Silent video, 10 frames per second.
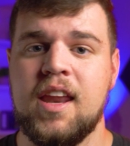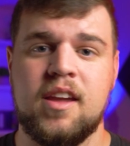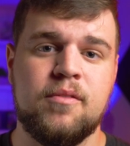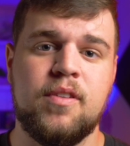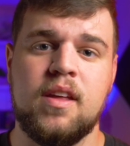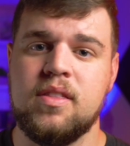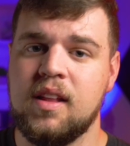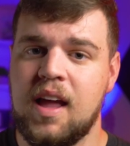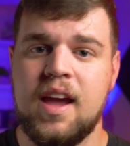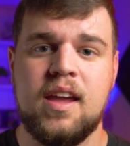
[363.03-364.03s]
it can fit the
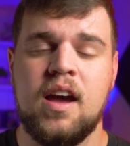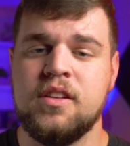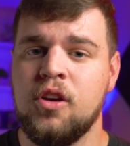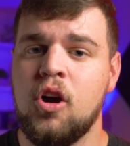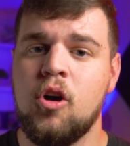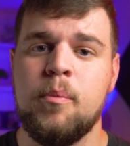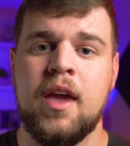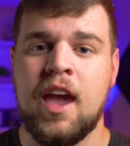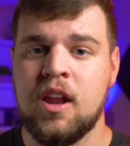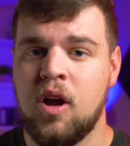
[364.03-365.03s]
light, a dome,
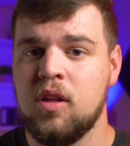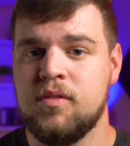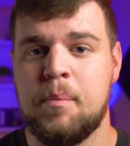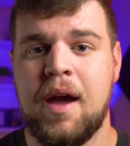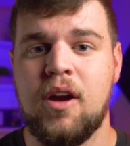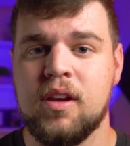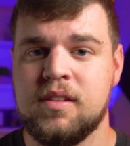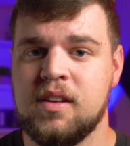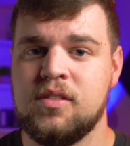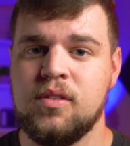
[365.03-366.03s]
and all of the power
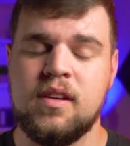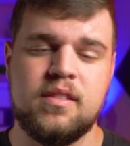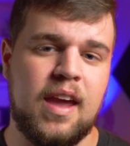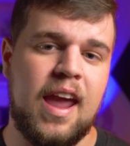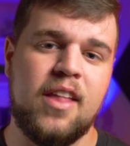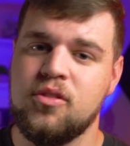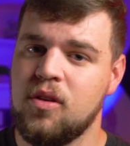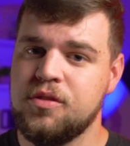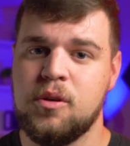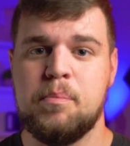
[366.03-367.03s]
accessories, and there's
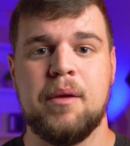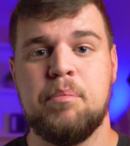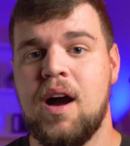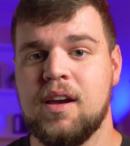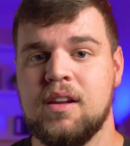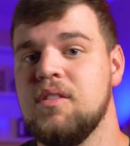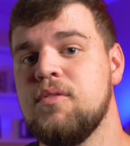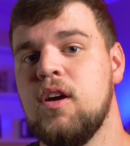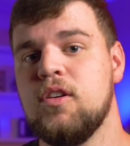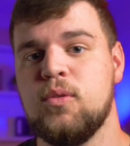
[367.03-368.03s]
also a big pocket in the
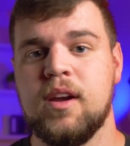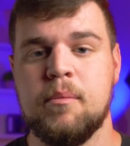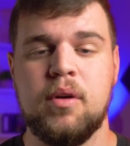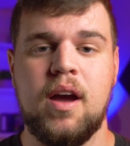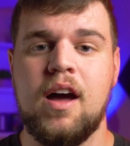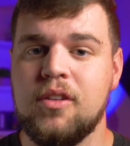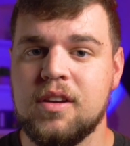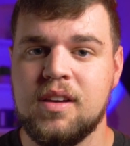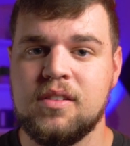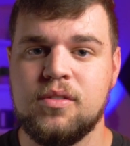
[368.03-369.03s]
front to where I can put other
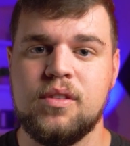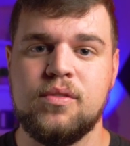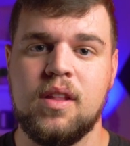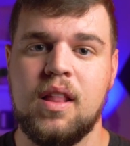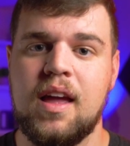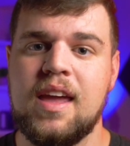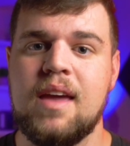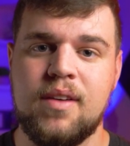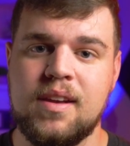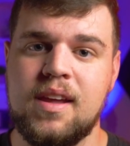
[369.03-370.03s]
accessories for the light
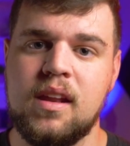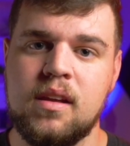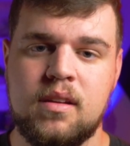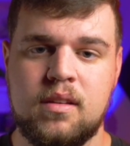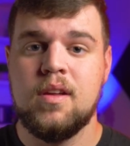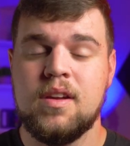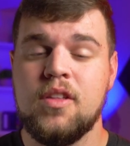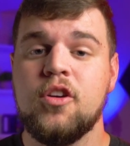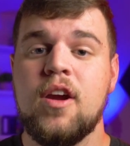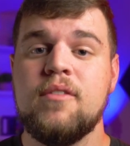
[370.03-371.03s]
if I need.
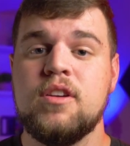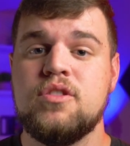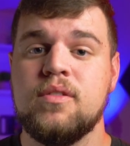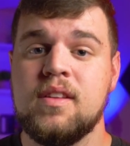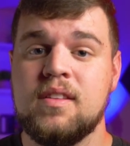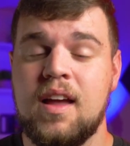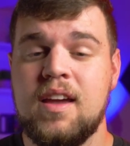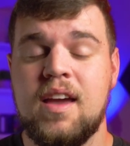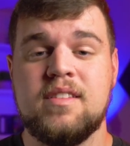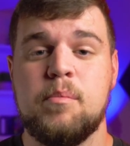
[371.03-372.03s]
Another great feature of this light
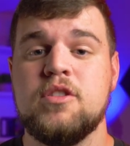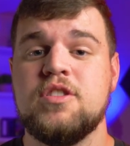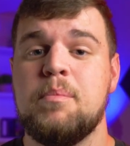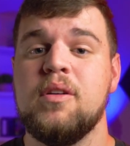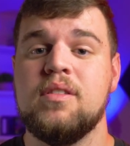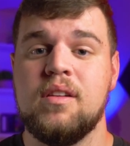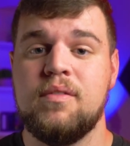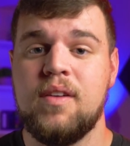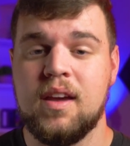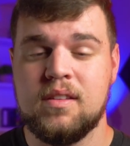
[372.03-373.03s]
is a bunch of built-in
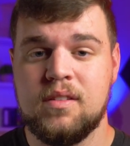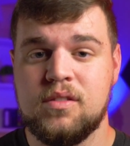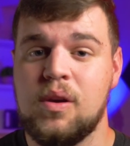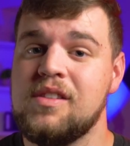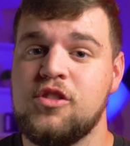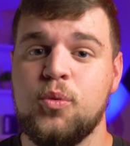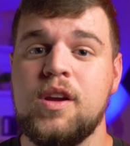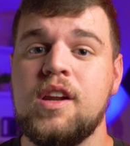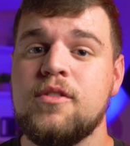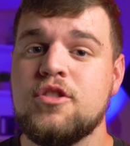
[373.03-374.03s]
effects. So it has 3
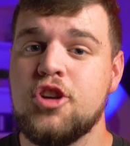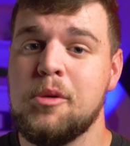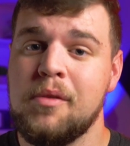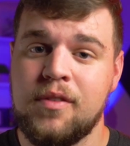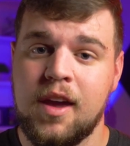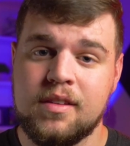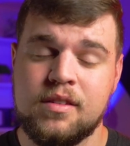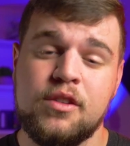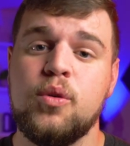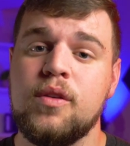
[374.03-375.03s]
different strobe effects,
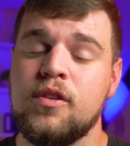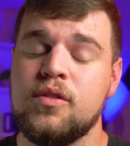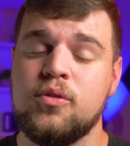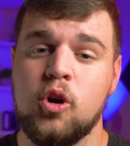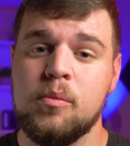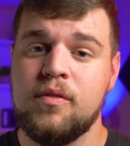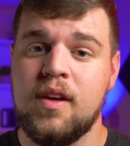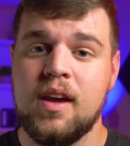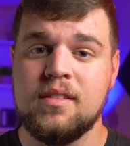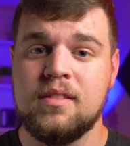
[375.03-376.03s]
2 different storm
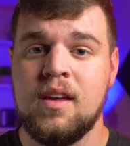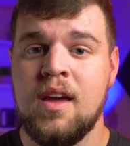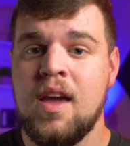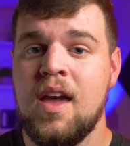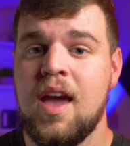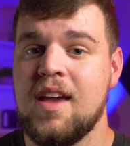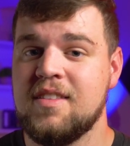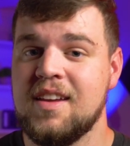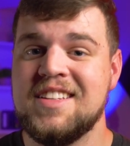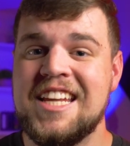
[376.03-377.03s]
effects, has
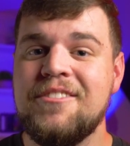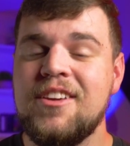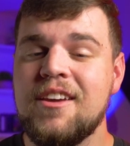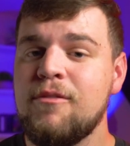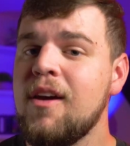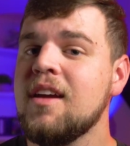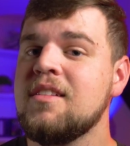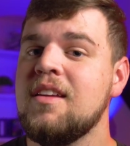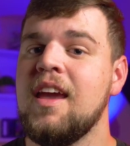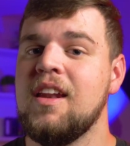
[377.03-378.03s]
a TV
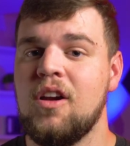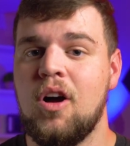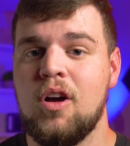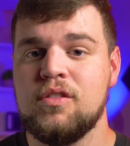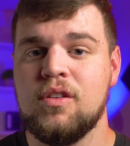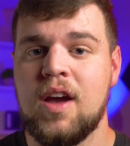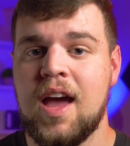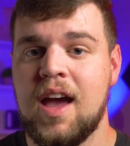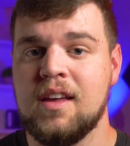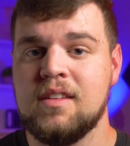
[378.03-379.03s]
effect, and it also
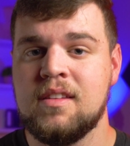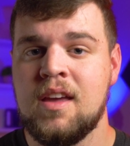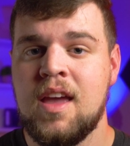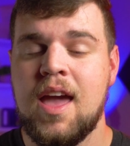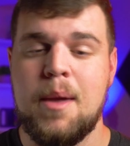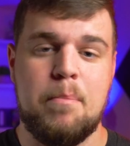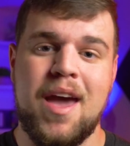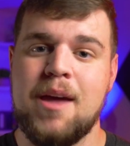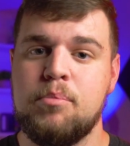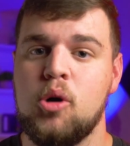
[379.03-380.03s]
has a
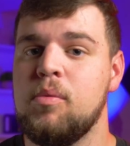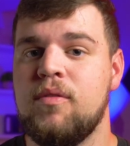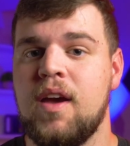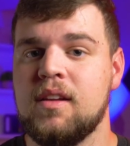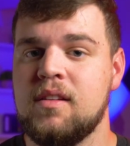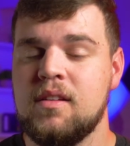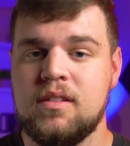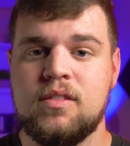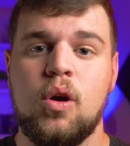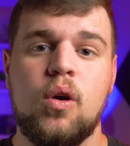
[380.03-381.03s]
bad bulb effect.
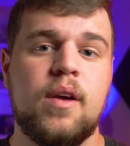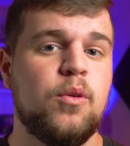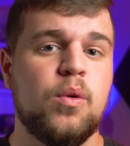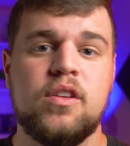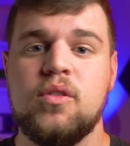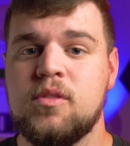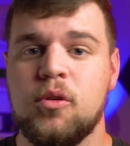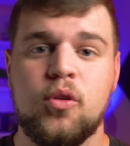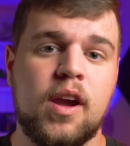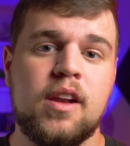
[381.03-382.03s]
So if you want to do some
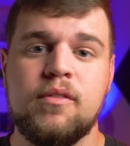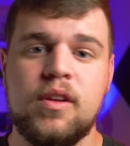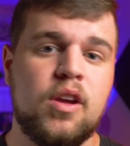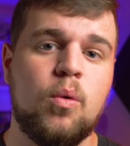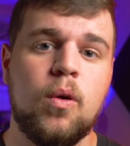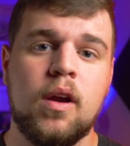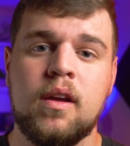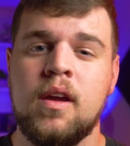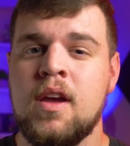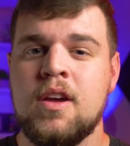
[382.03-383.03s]
creative video work,
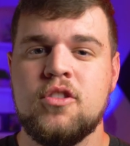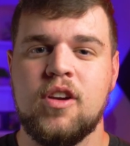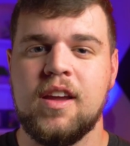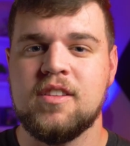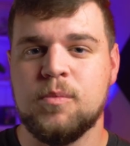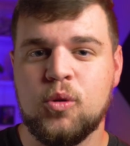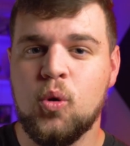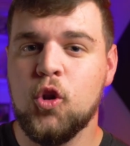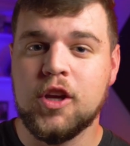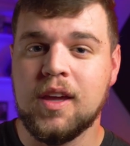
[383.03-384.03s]
try to get some
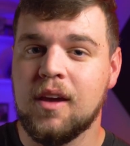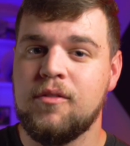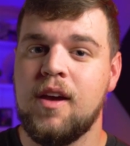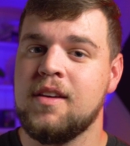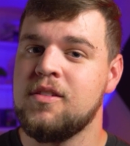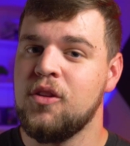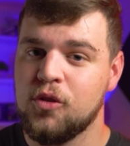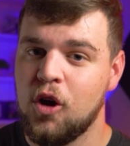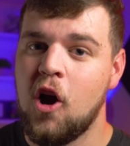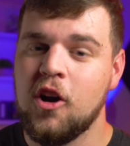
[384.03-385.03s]
cool looking effects, those
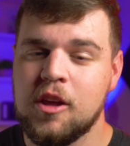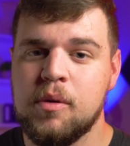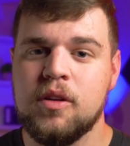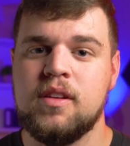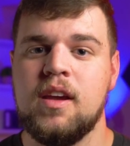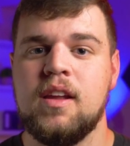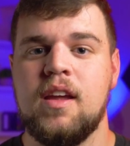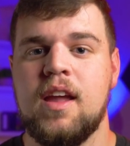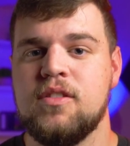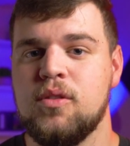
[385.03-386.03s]
are already built in,
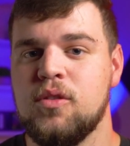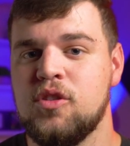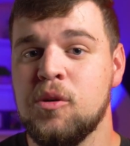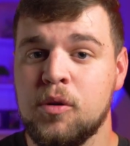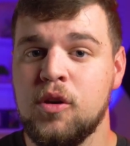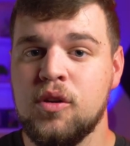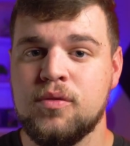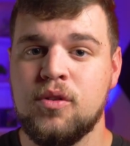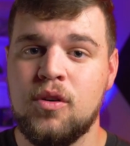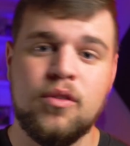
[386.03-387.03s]
and so they're super
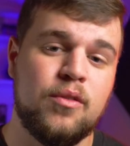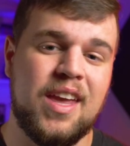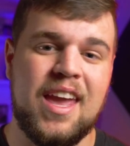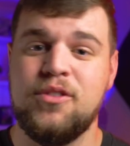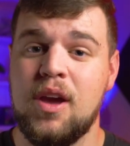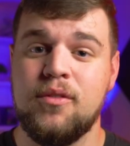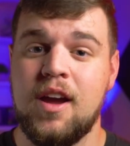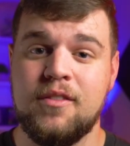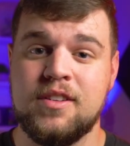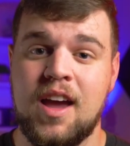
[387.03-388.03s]
useful if you ever
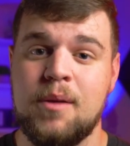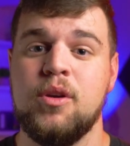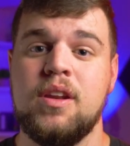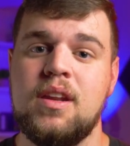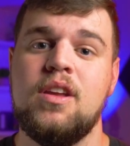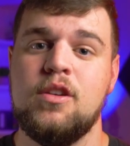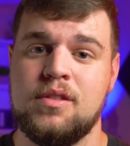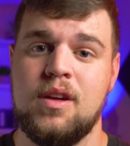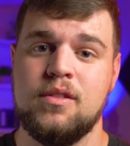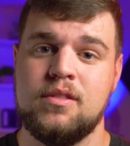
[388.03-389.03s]
have a time where you need to use
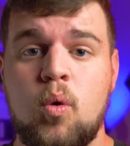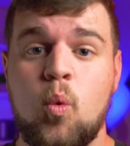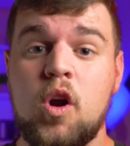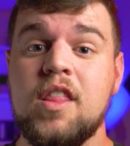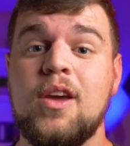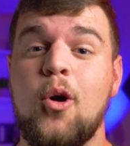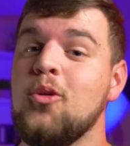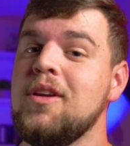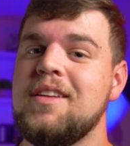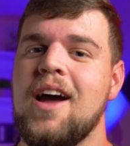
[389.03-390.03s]
those. One of the
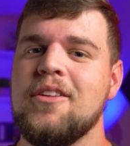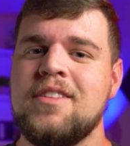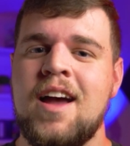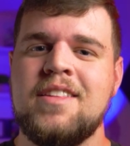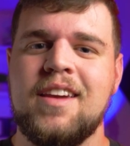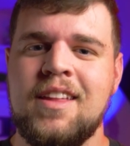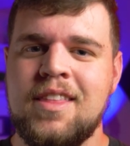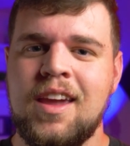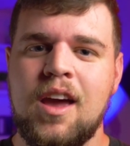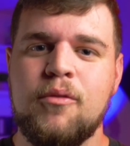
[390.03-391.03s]
only downsides I can
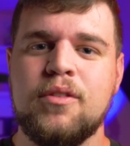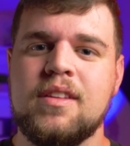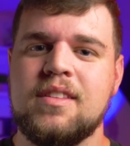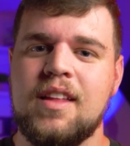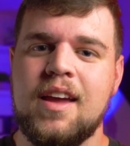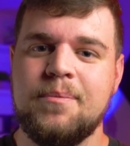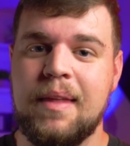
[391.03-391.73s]
think of for this light